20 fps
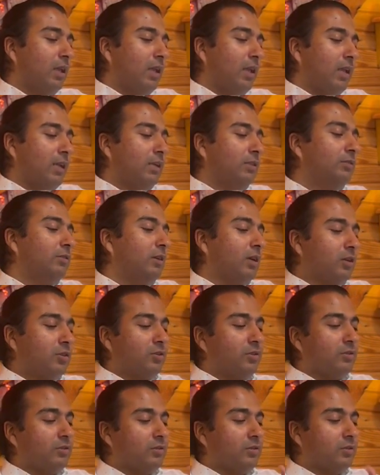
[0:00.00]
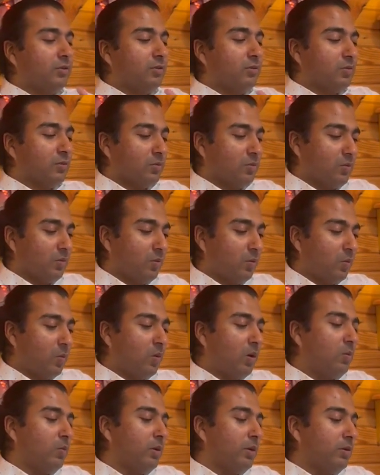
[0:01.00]
and introduction to
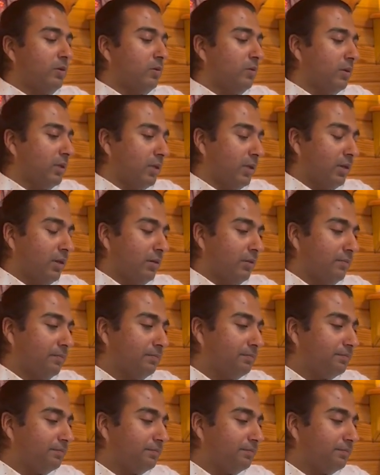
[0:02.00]
what we're doing here.